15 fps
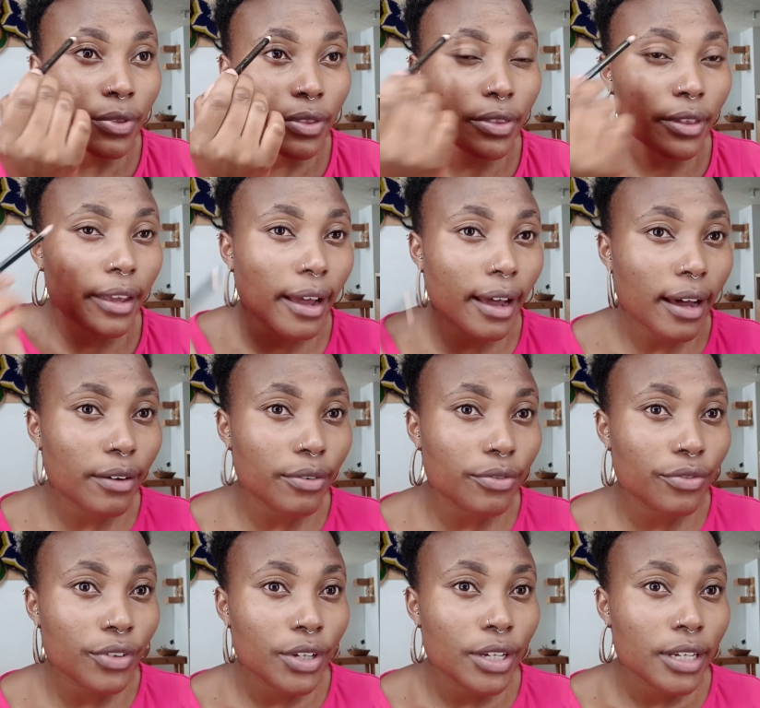they
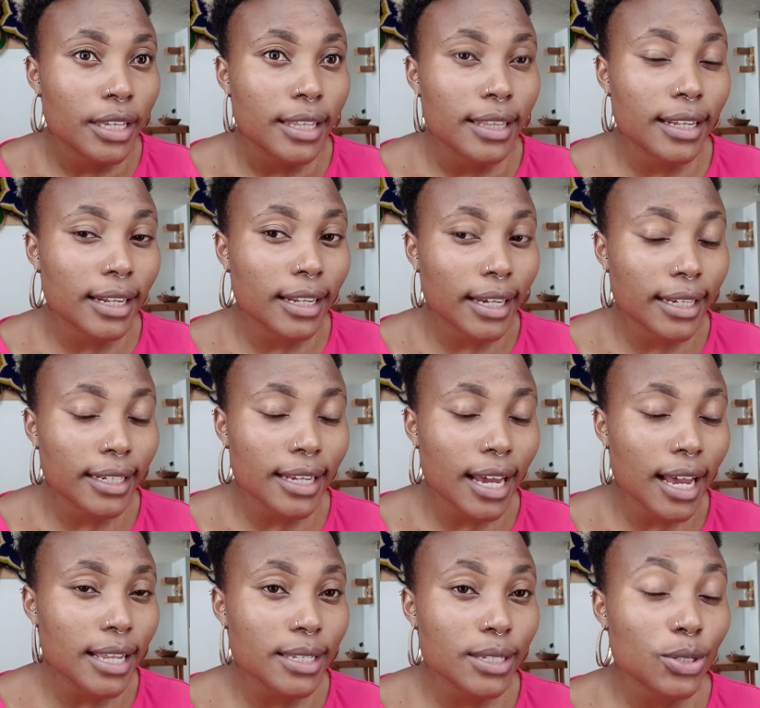have, the line
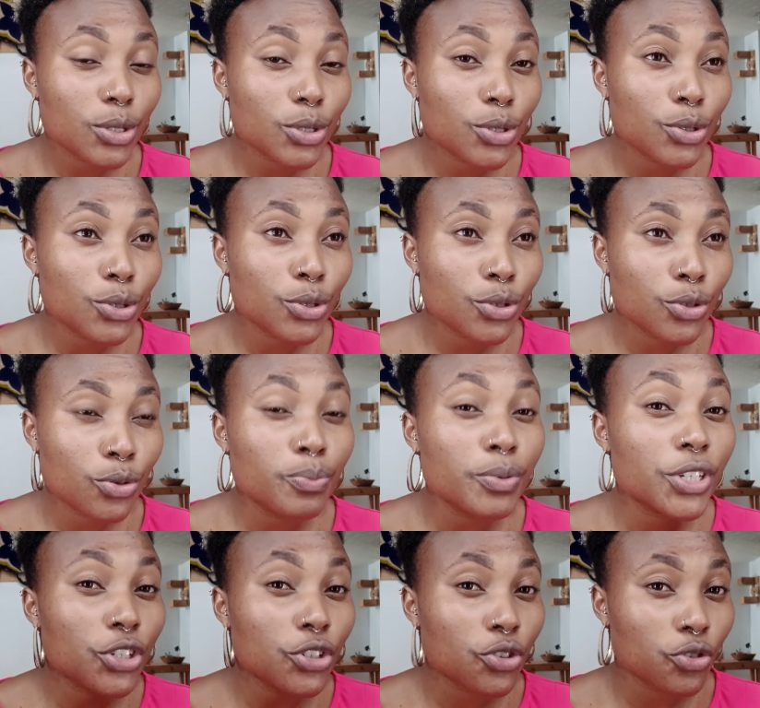has to be
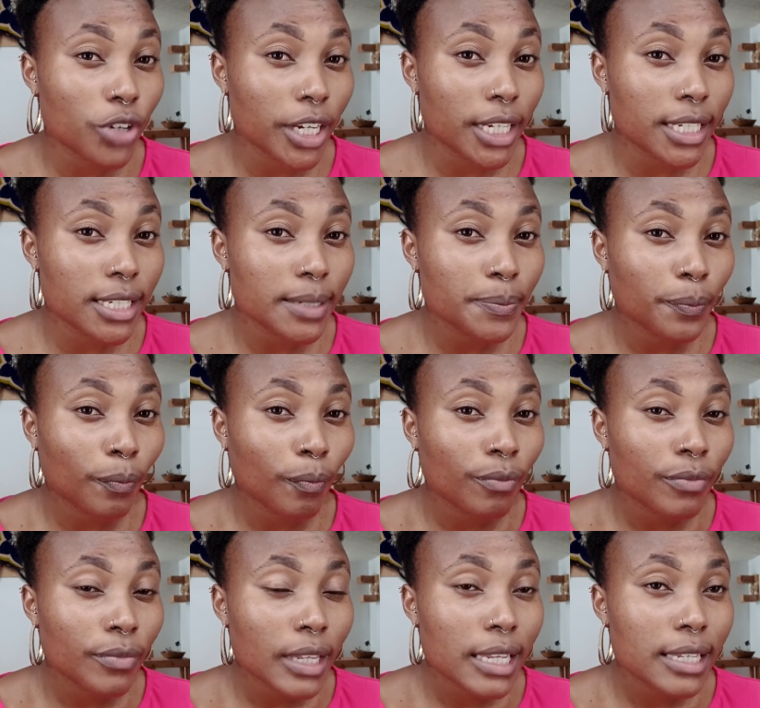straight.
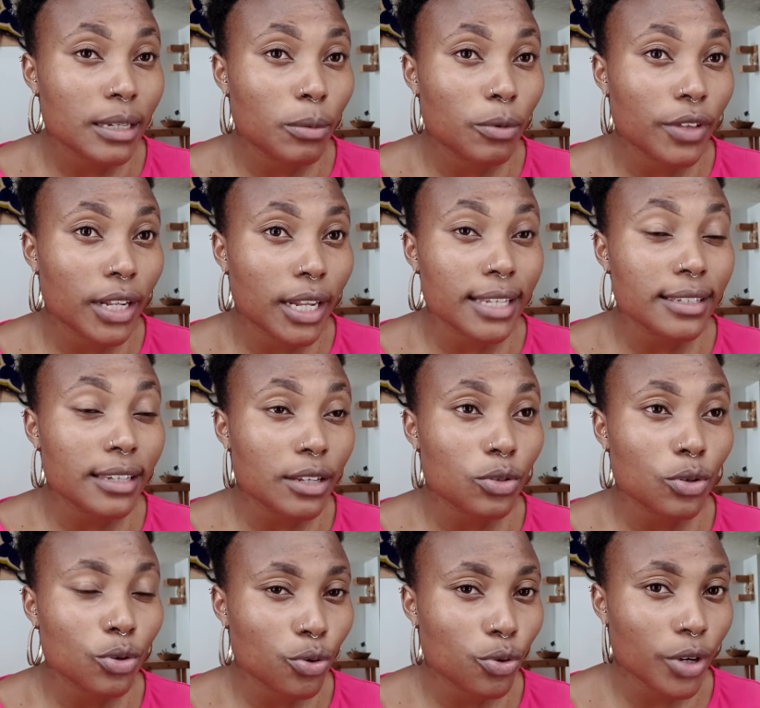Some of the lines are
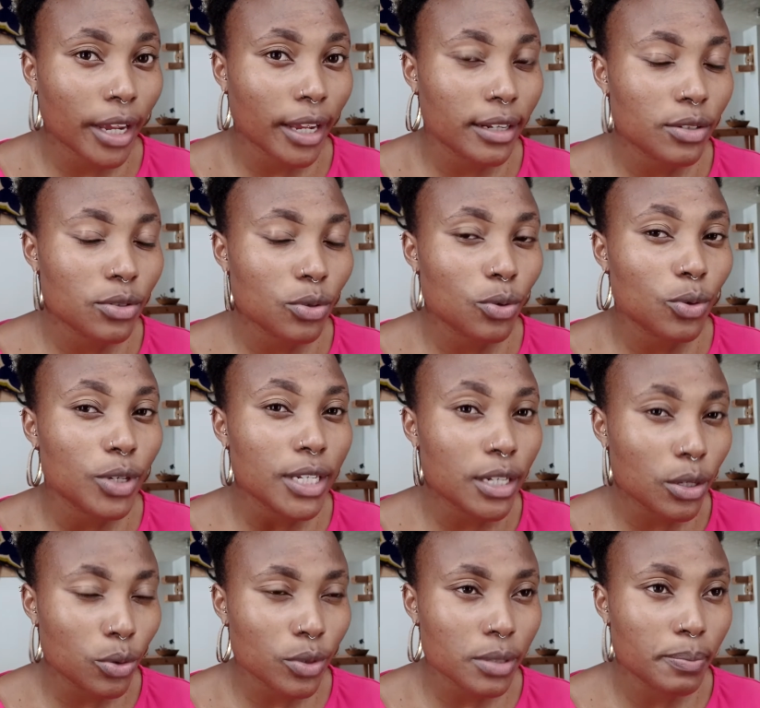so crooked, so it
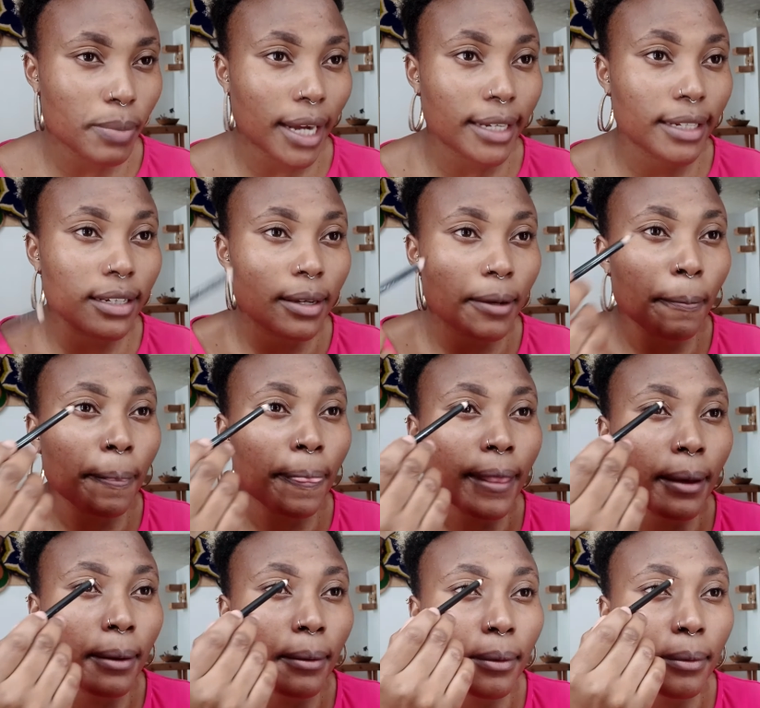looks bad.
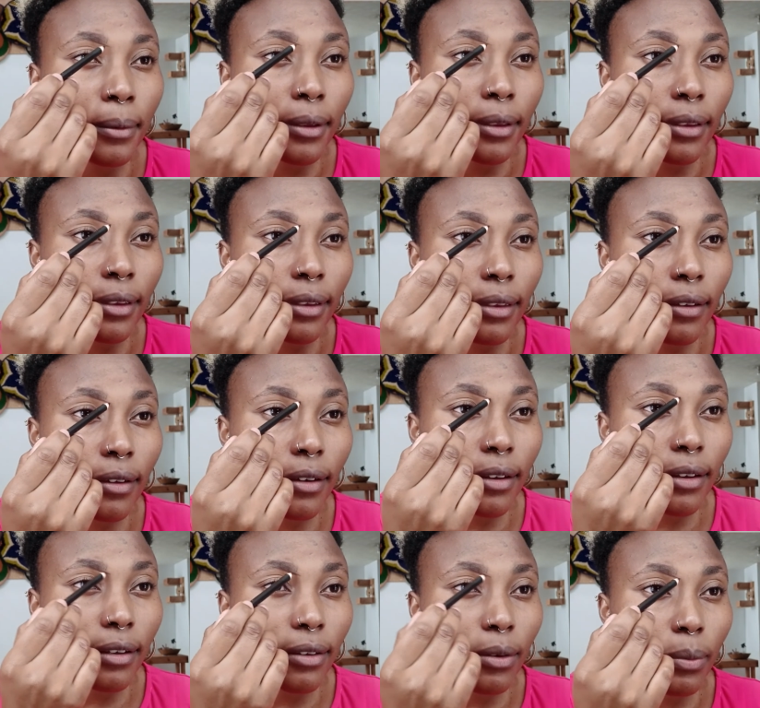So it
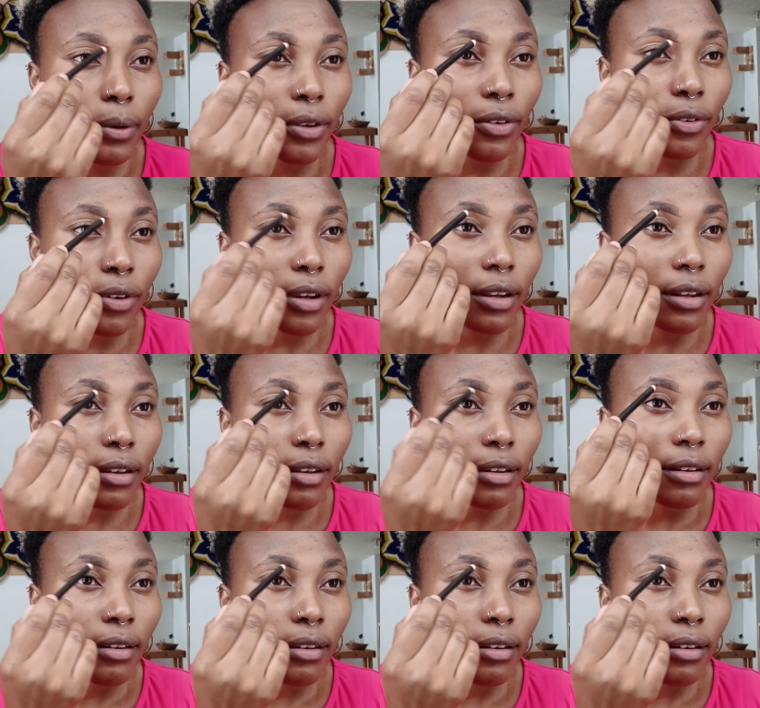has to be straight